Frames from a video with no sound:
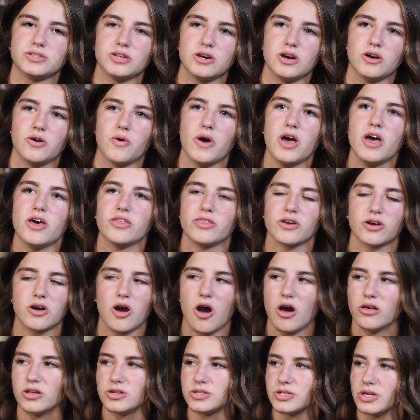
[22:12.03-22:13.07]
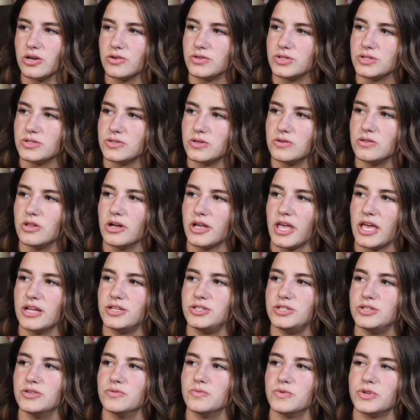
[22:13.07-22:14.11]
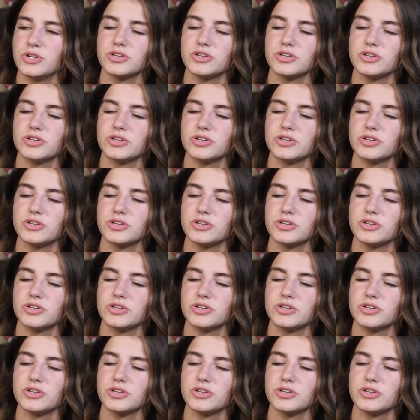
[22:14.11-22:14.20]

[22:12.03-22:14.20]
So the college coaches will look at you.